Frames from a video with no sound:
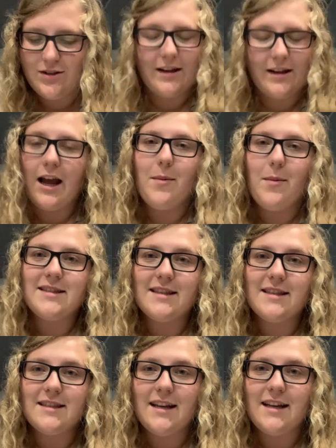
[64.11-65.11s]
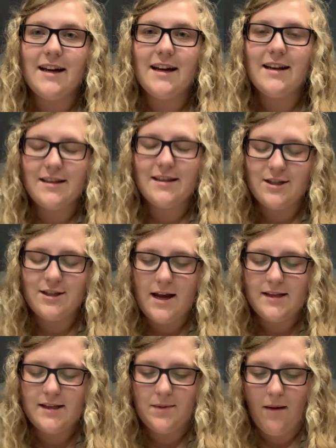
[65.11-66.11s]
lot of comments in this side and just
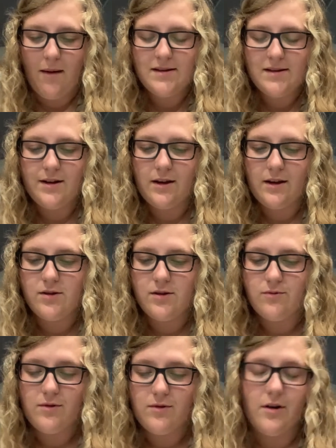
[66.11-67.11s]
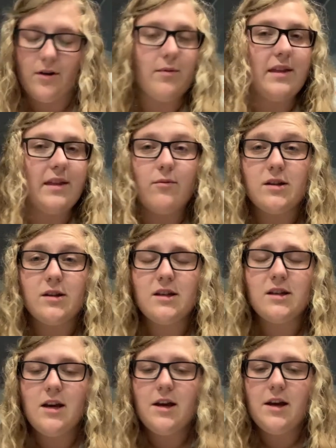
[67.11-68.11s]
kind of some commentary that goes along with it, which
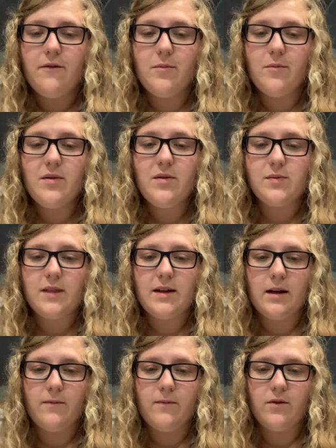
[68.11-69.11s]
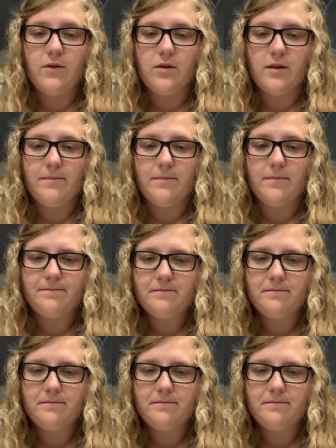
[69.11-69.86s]
for me was really helpful. And